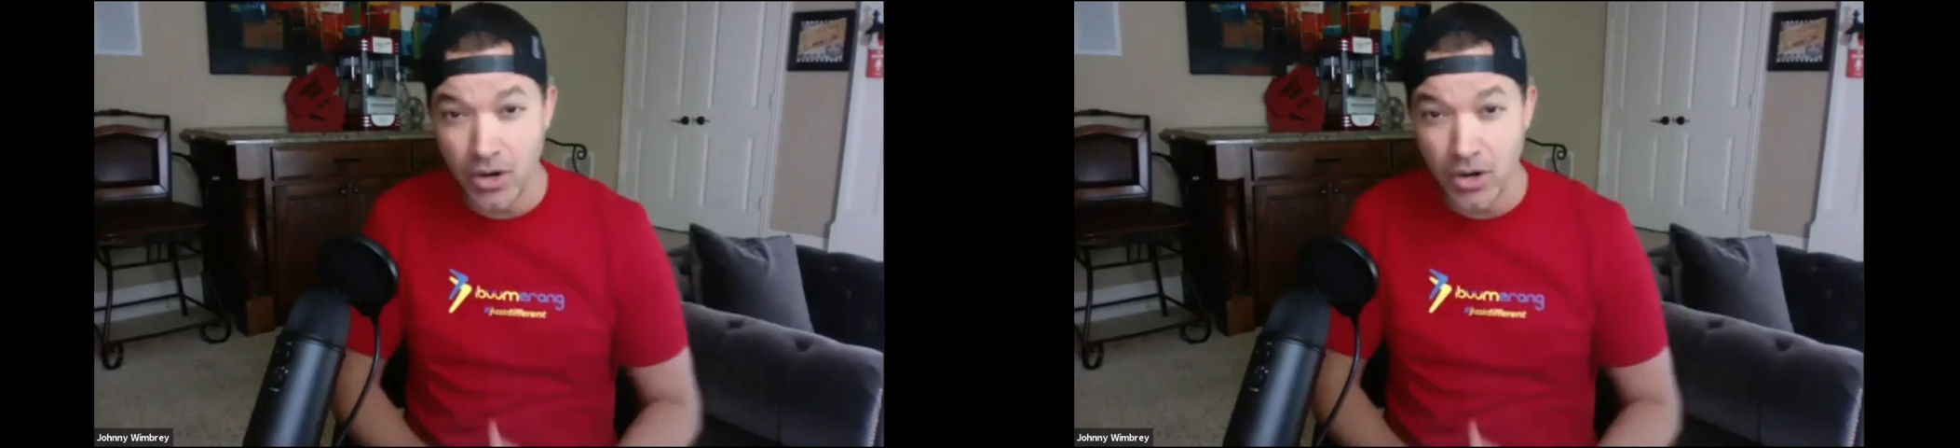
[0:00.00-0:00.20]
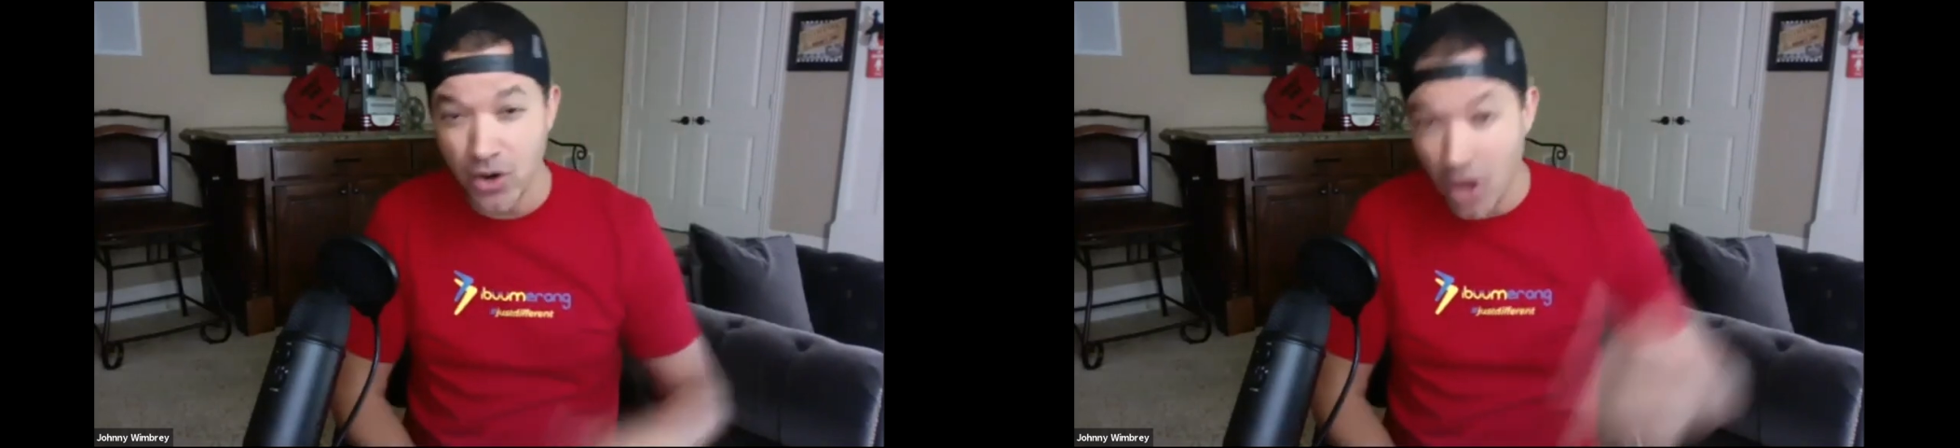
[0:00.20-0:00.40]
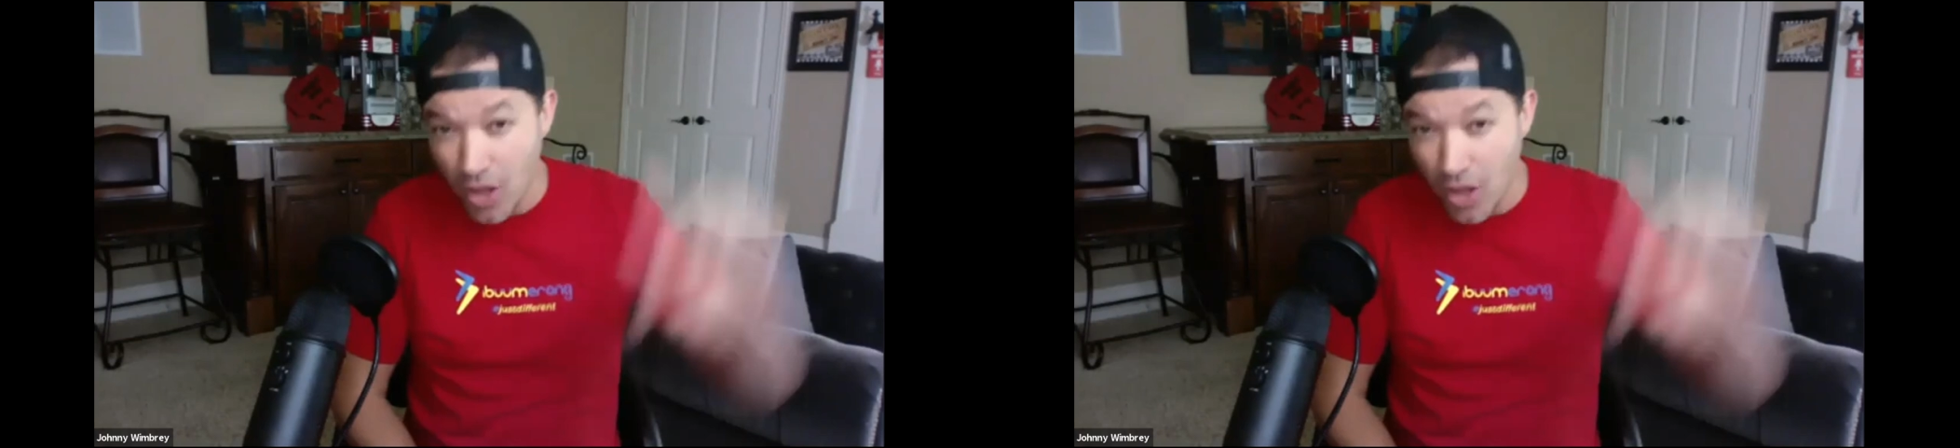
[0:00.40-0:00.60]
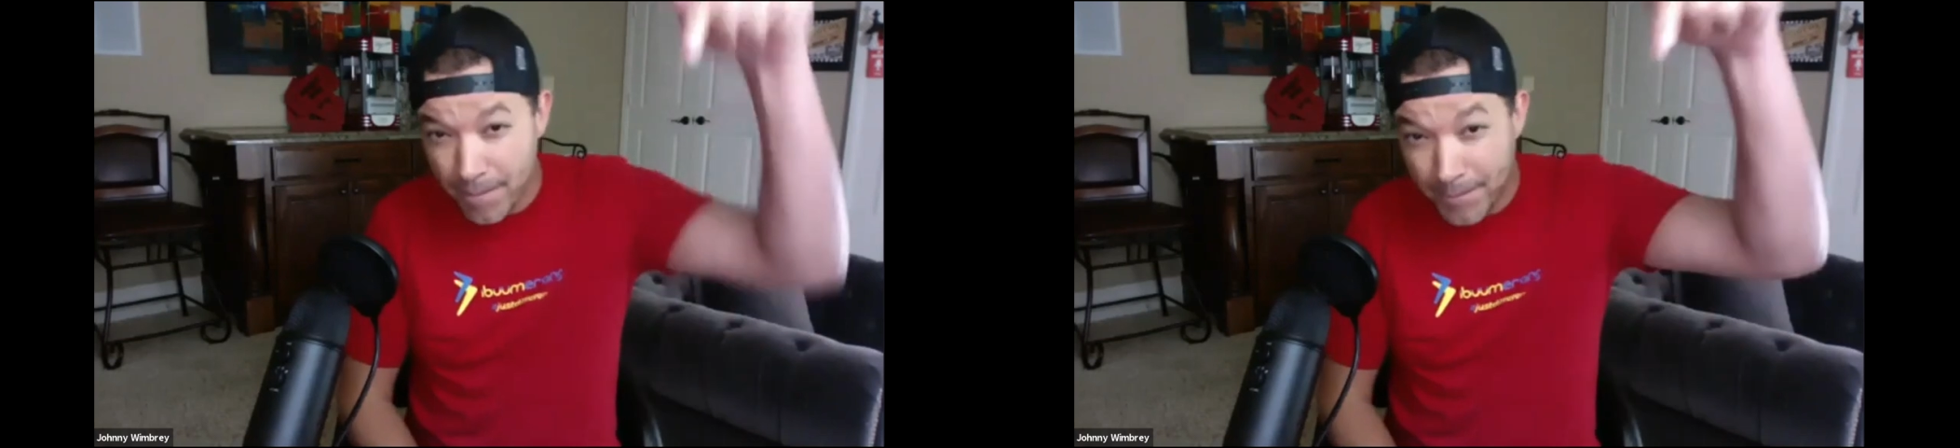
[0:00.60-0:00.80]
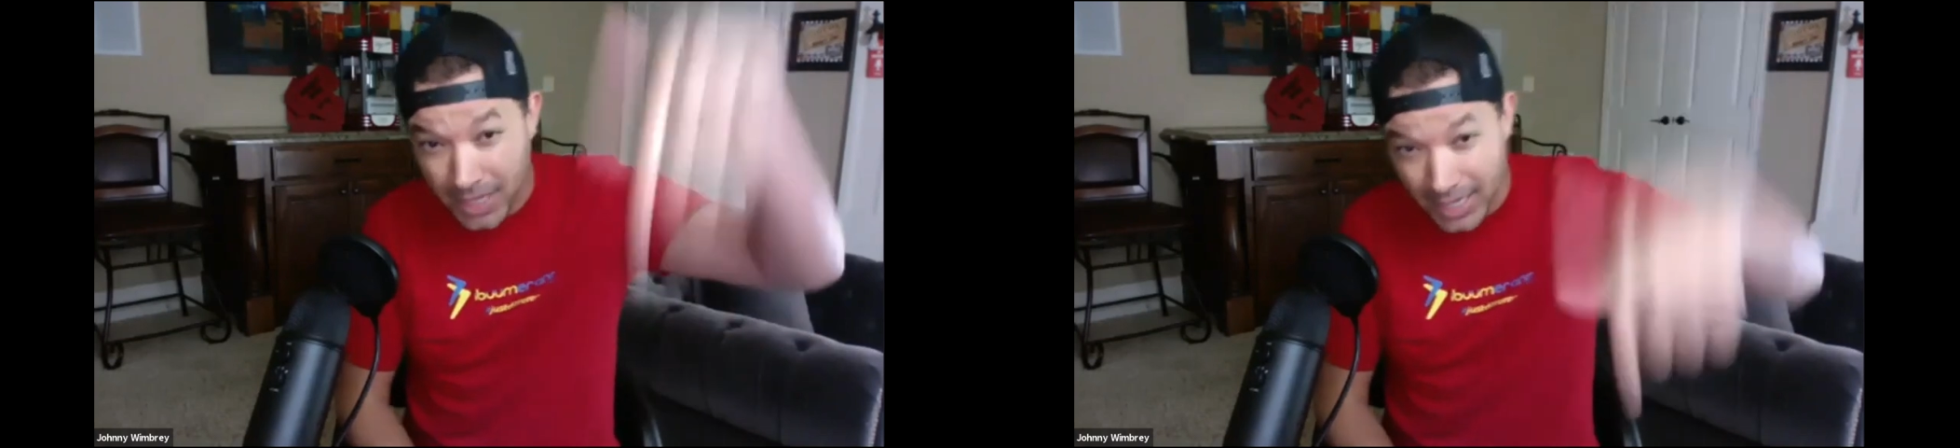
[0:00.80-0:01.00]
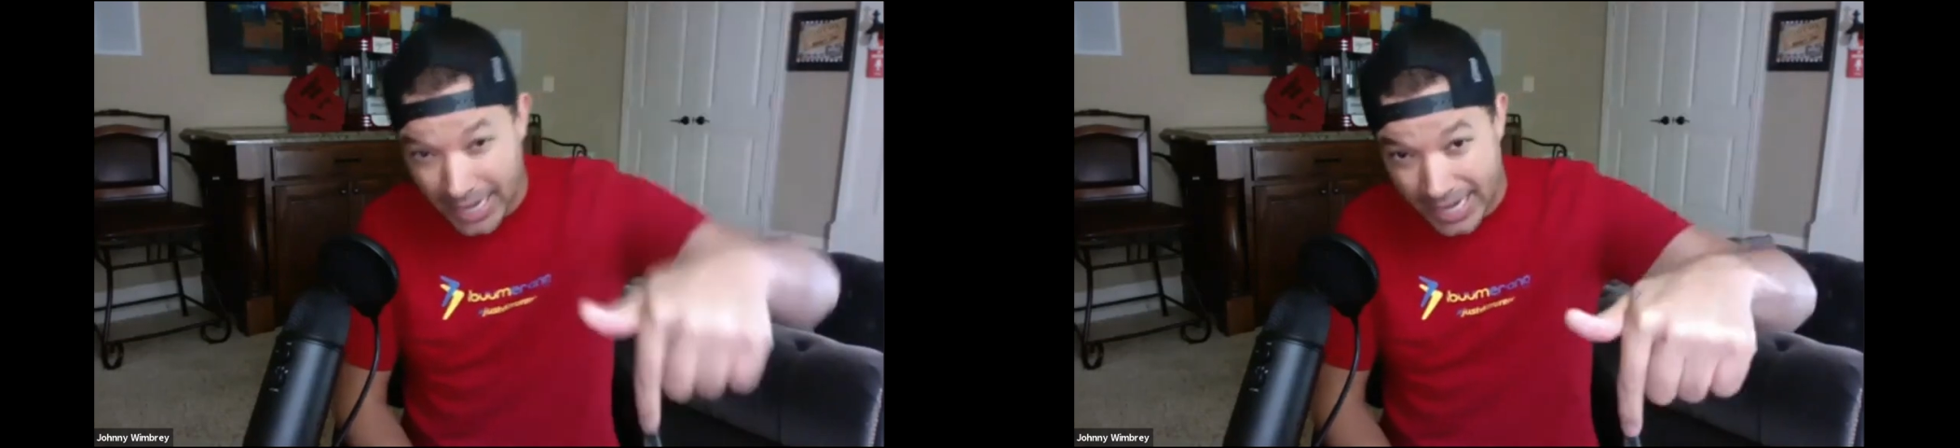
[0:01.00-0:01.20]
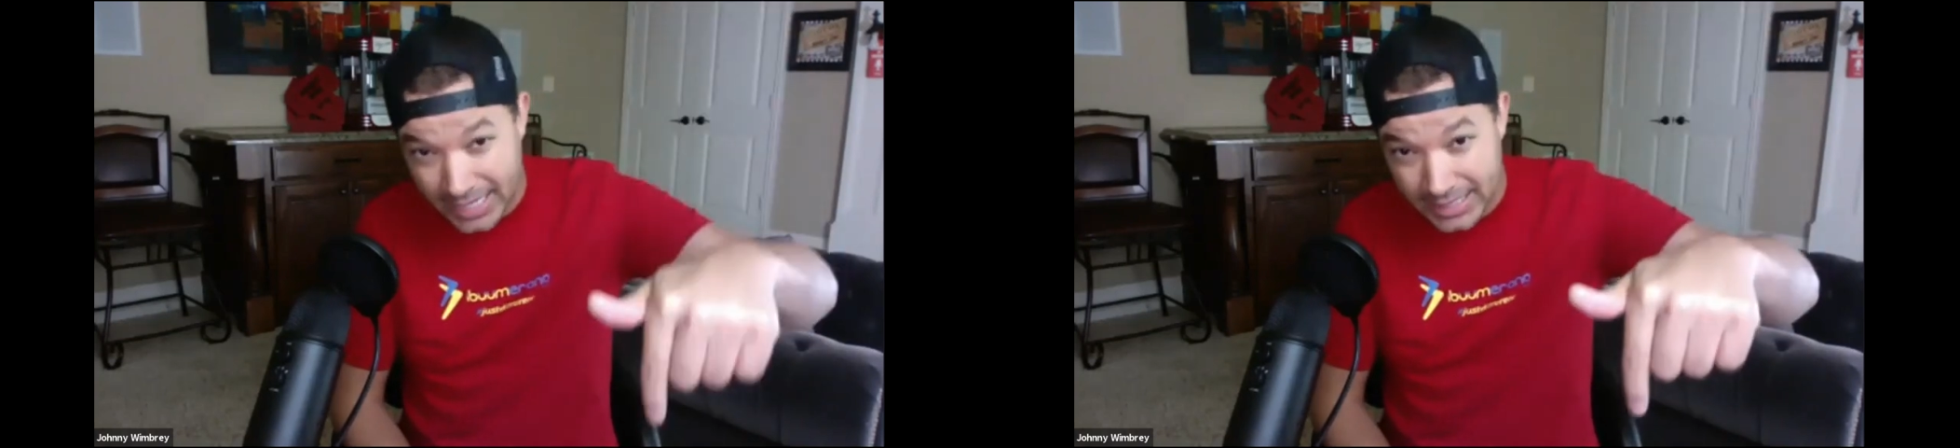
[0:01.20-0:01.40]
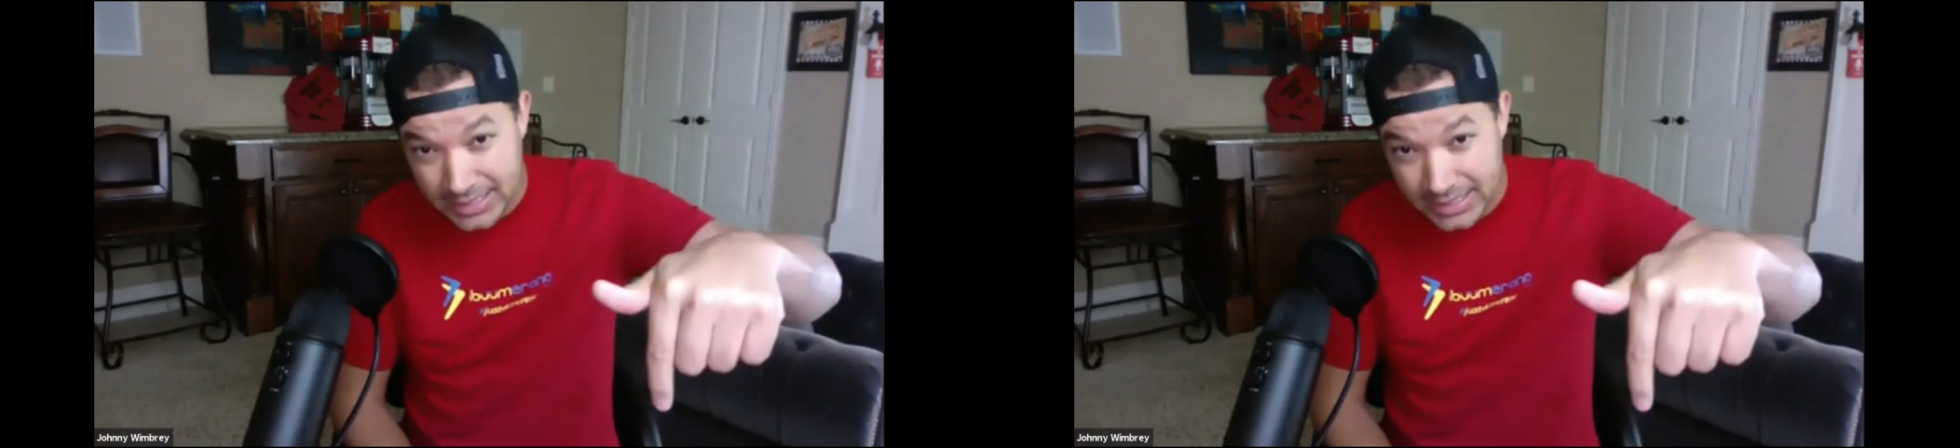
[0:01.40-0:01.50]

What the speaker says: earner on the planet